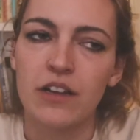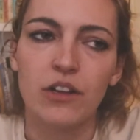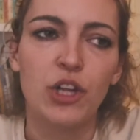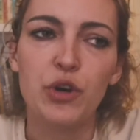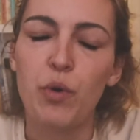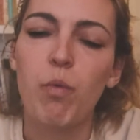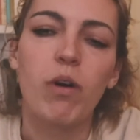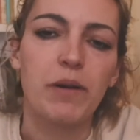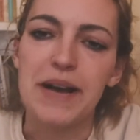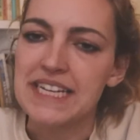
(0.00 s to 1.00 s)

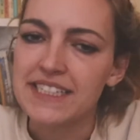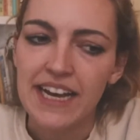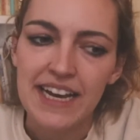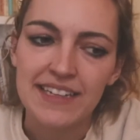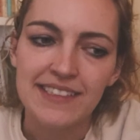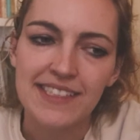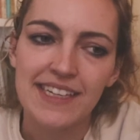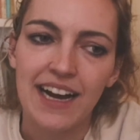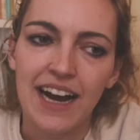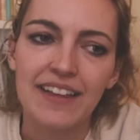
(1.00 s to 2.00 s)
lukewarm
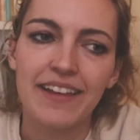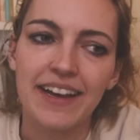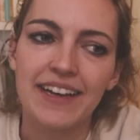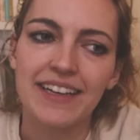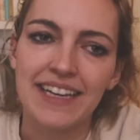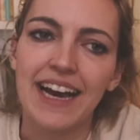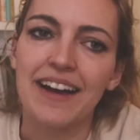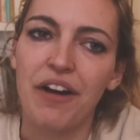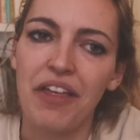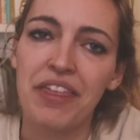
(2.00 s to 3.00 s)
essays. I
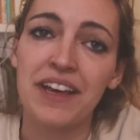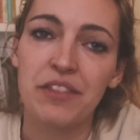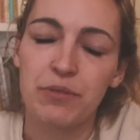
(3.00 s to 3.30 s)
think